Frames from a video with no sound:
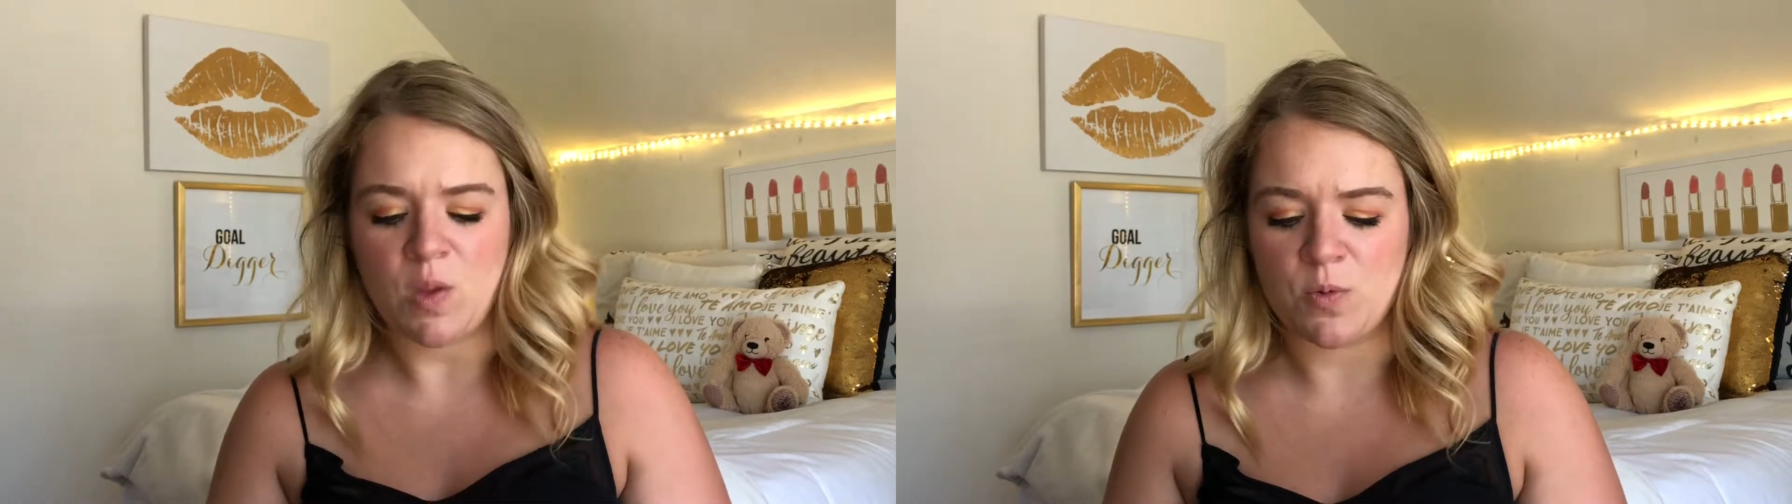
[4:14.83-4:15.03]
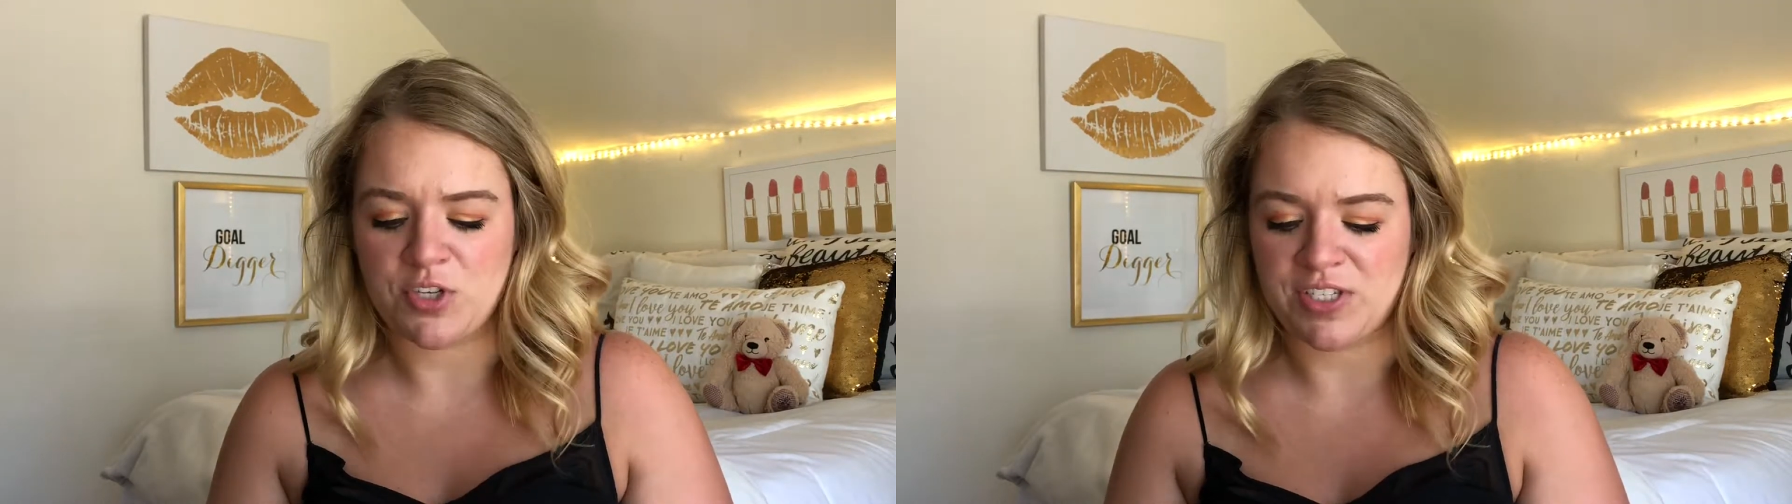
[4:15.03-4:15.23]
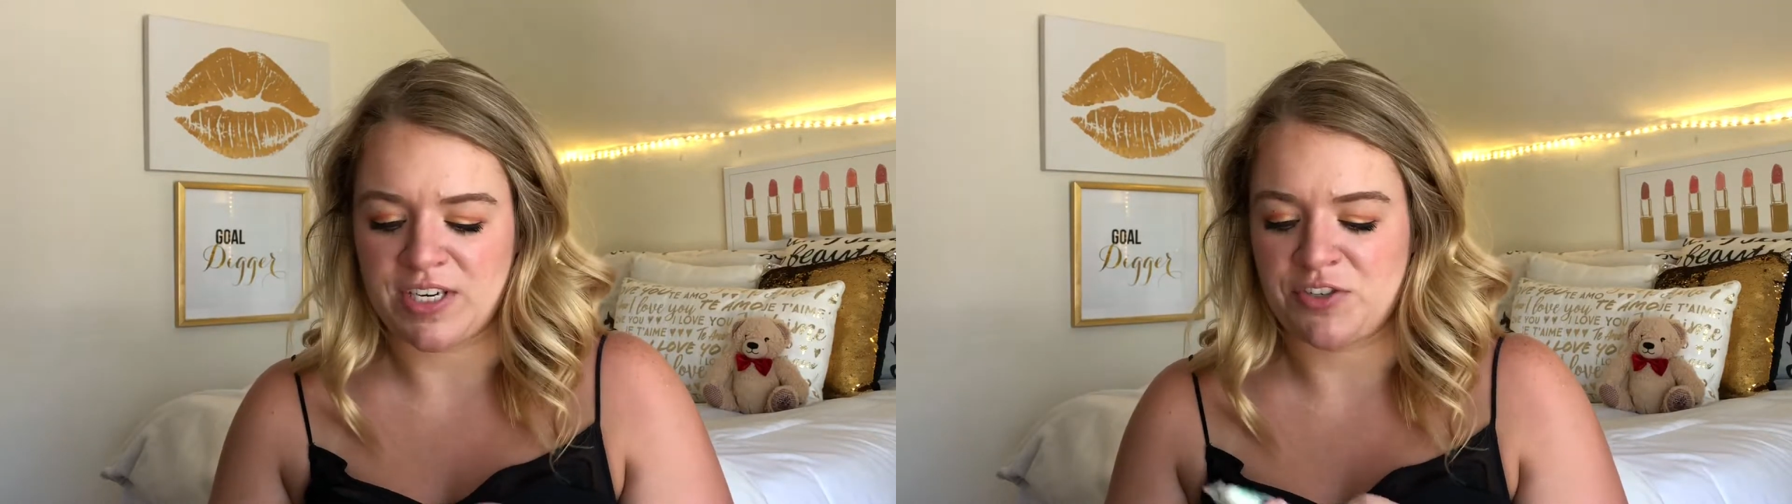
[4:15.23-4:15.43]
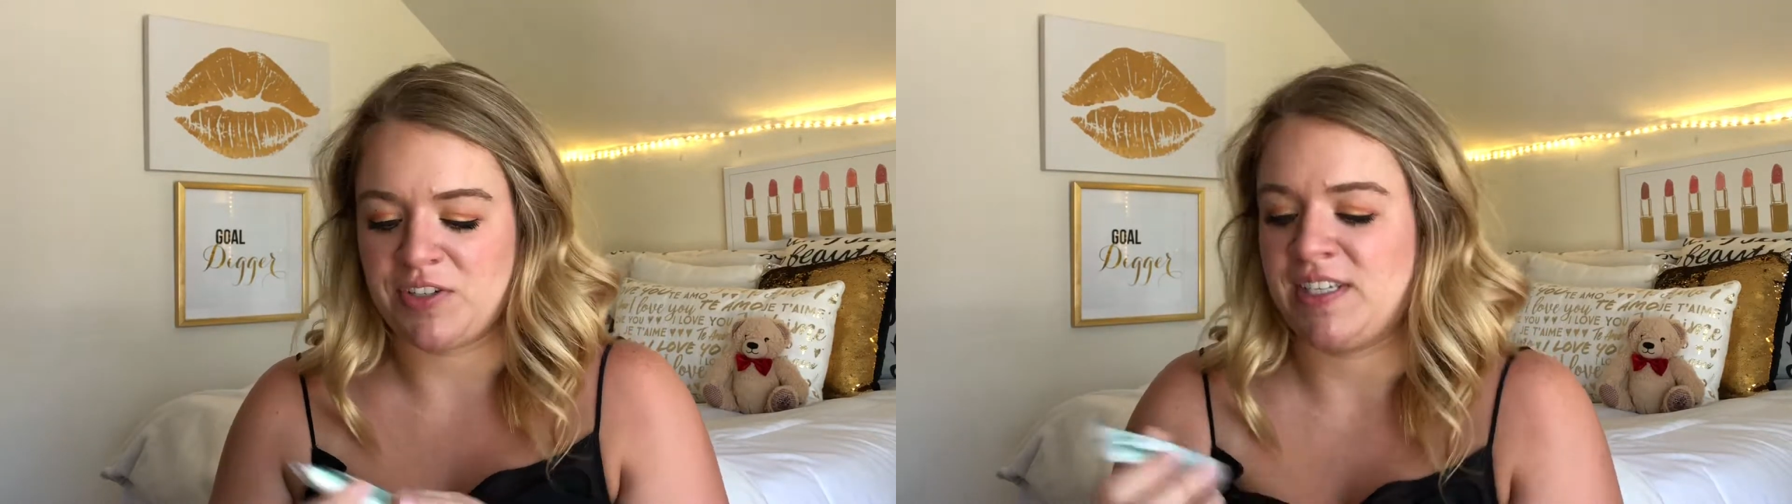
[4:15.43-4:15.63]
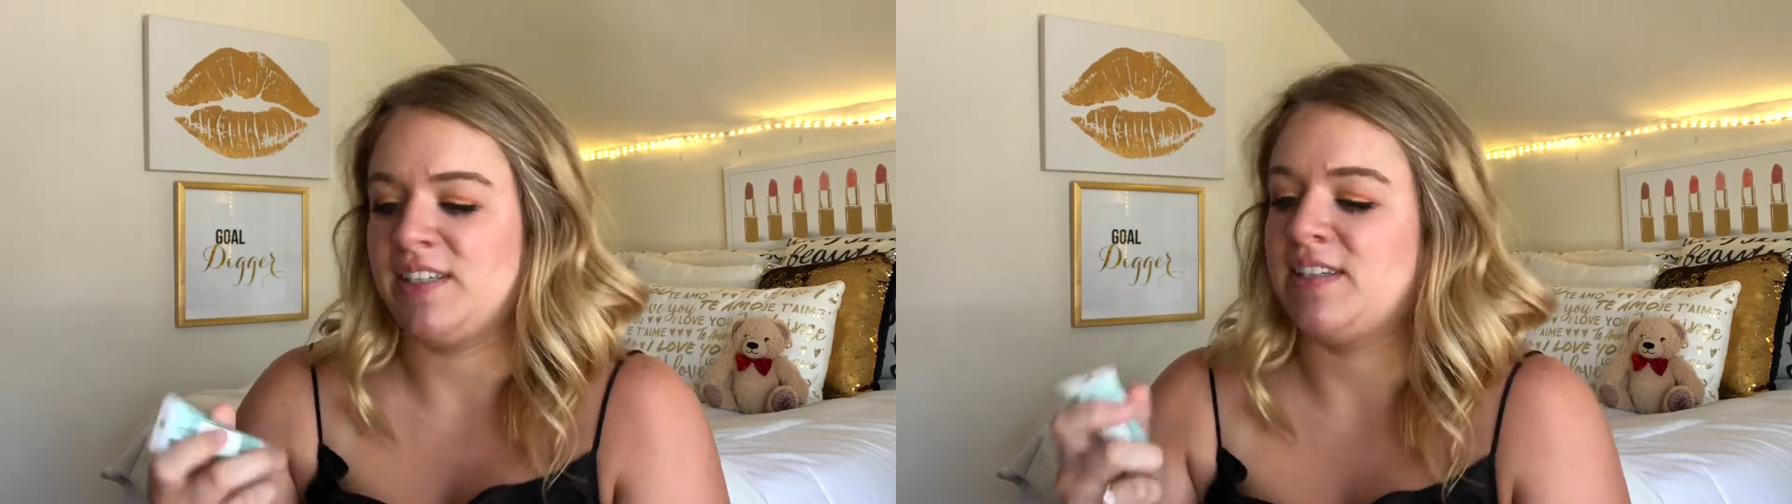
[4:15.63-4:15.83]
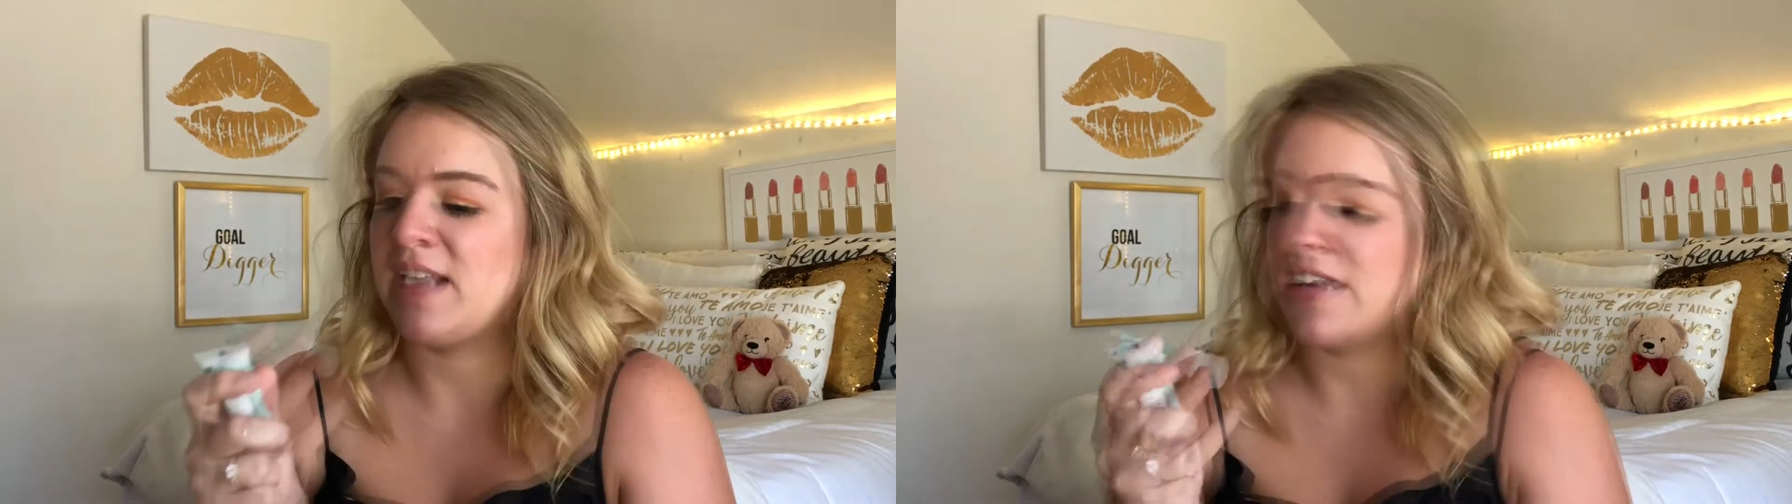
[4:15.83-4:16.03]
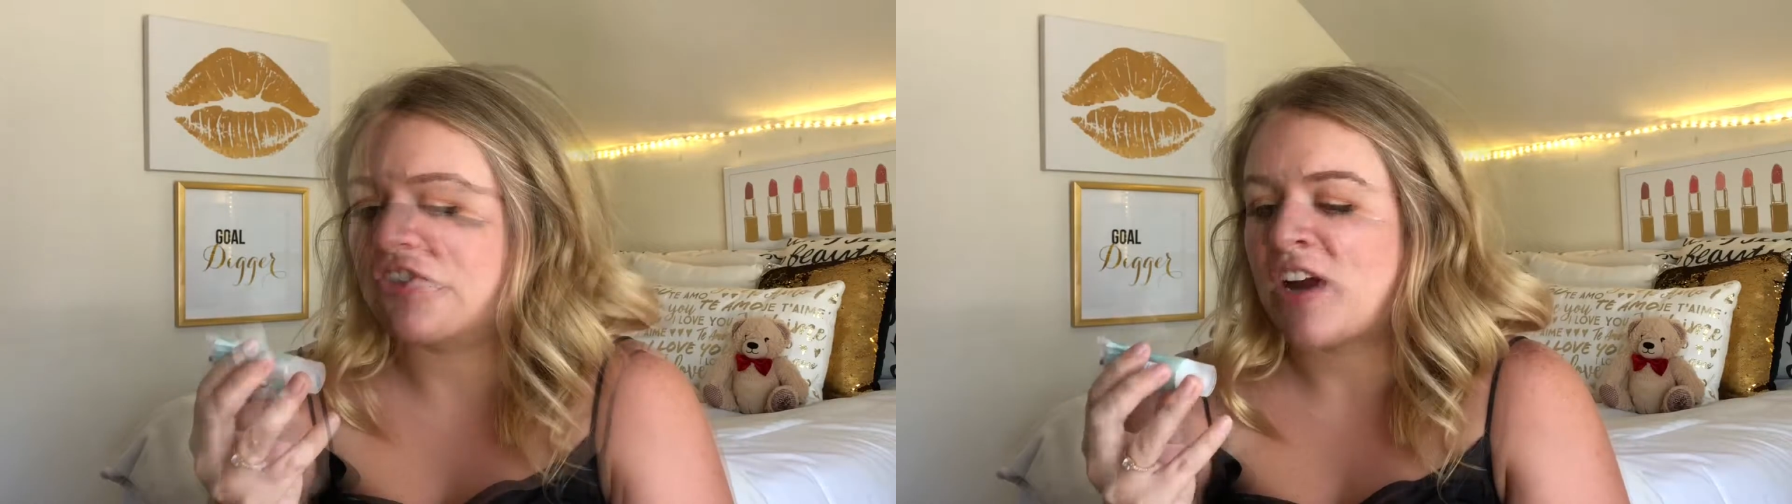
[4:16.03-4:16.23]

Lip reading: which is an interesting scent.